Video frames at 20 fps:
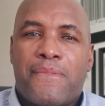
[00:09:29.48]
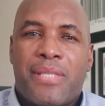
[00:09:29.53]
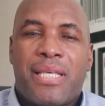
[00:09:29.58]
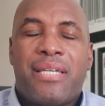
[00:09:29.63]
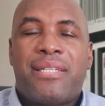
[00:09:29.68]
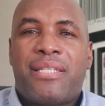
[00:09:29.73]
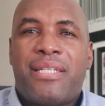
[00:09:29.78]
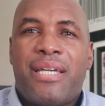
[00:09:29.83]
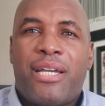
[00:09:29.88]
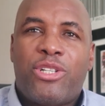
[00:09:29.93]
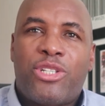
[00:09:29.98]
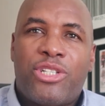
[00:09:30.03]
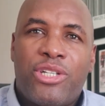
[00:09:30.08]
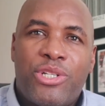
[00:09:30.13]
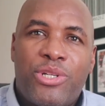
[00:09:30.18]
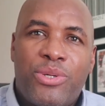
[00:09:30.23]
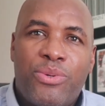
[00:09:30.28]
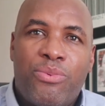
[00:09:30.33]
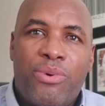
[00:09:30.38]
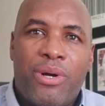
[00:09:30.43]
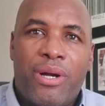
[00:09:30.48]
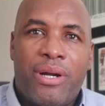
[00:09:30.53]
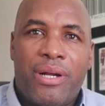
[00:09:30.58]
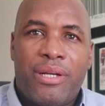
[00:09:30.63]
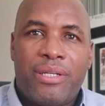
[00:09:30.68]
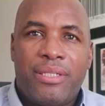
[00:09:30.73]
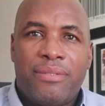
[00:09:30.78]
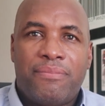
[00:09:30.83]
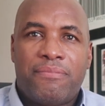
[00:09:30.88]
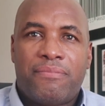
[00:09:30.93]
is there such a
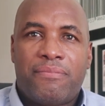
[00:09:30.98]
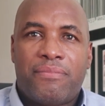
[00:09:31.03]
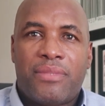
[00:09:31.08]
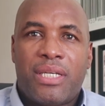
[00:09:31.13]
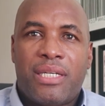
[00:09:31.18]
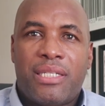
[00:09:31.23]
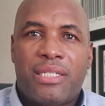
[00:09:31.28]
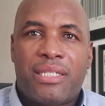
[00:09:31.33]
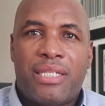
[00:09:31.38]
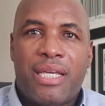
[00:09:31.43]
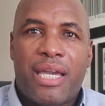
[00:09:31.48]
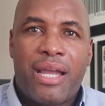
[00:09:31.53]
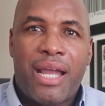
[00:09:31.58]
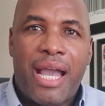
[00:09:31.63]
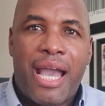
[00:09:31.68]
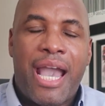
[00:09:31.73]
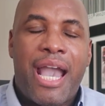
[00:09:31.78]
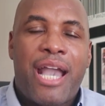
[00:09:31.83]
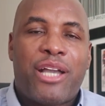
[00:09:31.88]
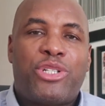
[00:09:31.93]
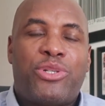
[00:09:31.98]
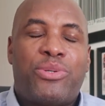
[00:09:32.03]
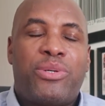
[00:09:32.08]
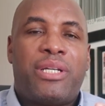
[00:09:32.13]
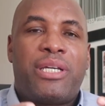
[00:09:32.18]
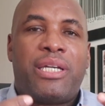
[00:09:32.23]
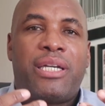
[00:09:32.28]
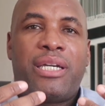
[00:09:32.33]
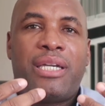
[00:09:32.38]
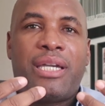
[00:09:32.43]
word? Is there
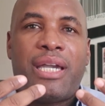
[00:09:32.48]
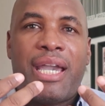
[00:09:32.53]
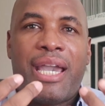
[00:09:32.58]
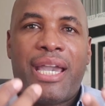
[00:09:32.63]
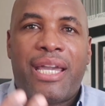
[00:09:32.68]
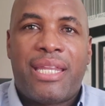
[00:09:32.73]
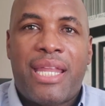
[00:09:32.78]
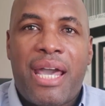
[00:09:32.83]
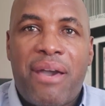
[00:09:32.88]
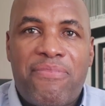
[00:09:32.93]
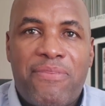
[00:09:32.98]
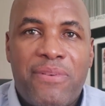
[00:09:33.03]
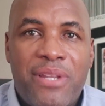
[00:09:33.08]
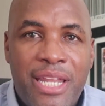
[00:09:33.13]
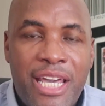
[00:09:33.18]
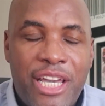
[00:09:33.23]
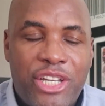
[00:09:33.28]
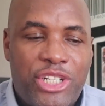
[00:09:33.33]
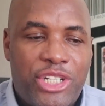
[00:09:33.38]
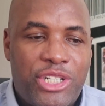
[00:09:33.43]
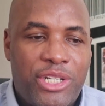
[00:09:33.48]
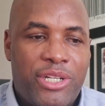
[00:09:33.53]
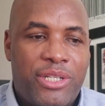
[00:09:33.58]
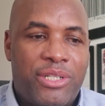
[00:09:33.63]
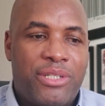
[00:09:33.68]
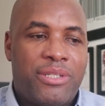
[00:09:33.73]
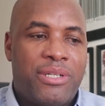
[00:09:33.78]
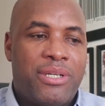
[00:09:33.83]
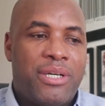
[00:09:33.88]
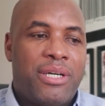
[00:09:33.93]
actually a
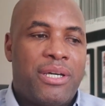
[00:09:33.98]
definition